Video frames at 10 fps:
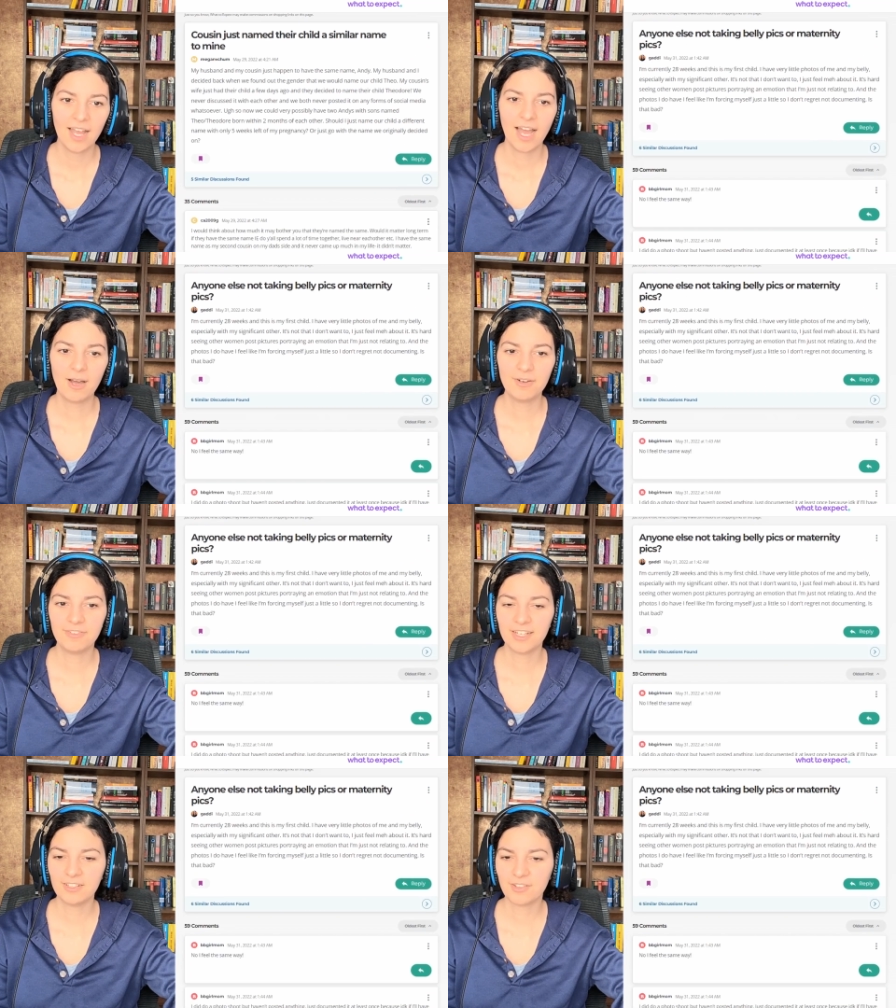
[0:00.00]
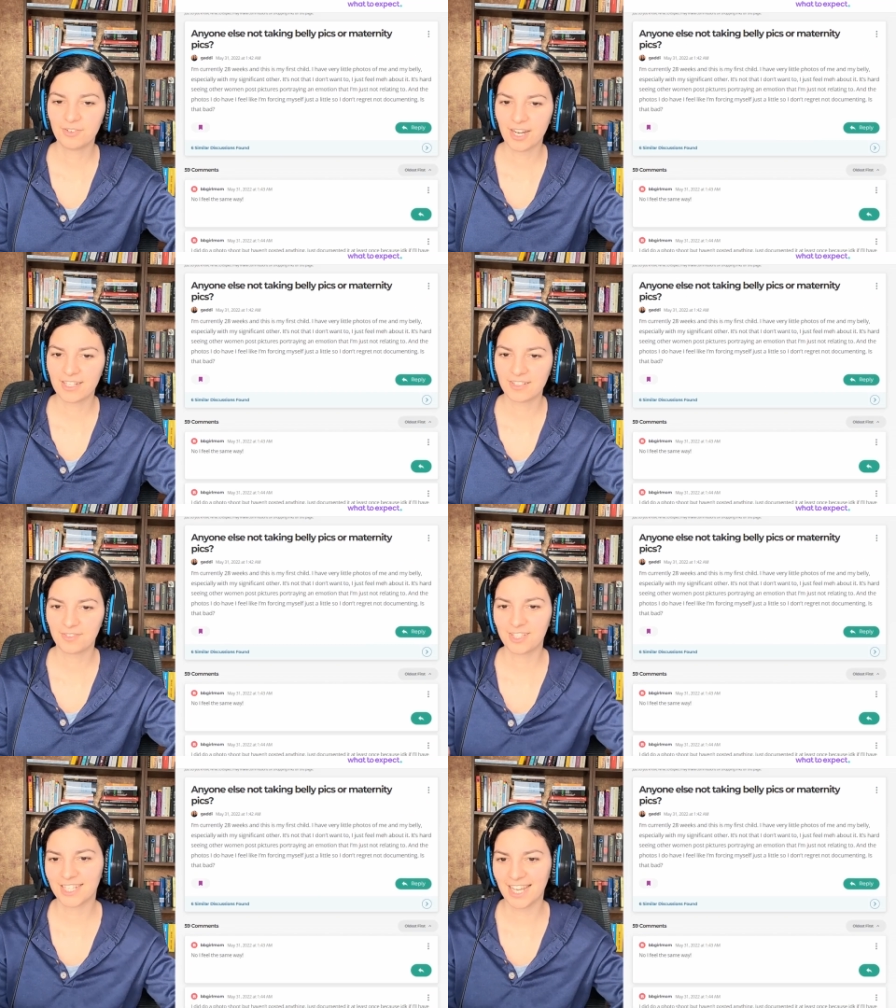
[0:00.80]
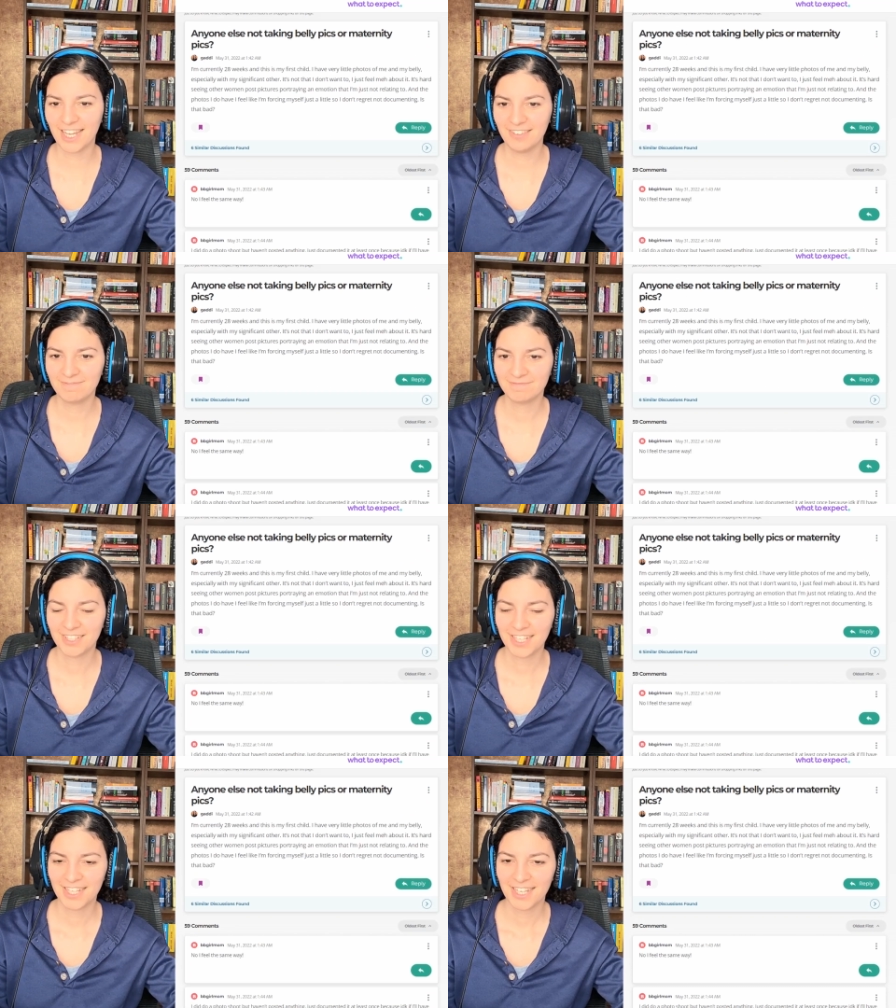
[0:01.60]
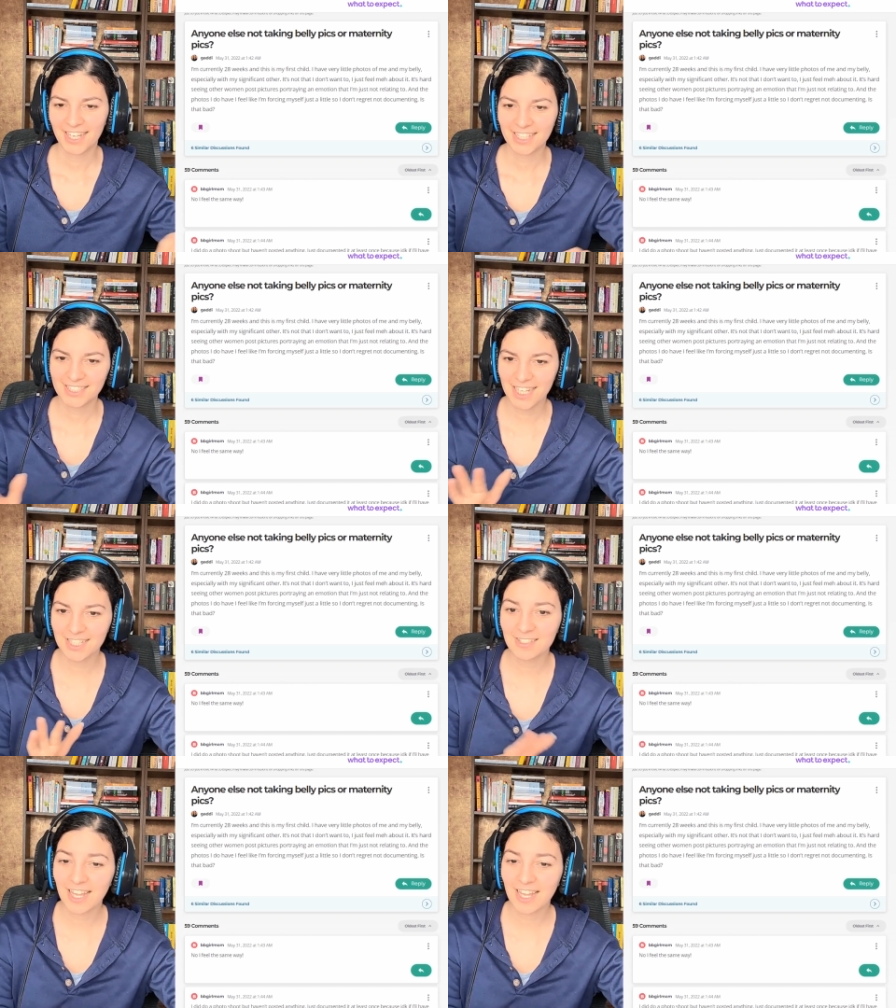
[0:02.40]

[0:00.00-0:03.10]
Our final thread of the day is titled,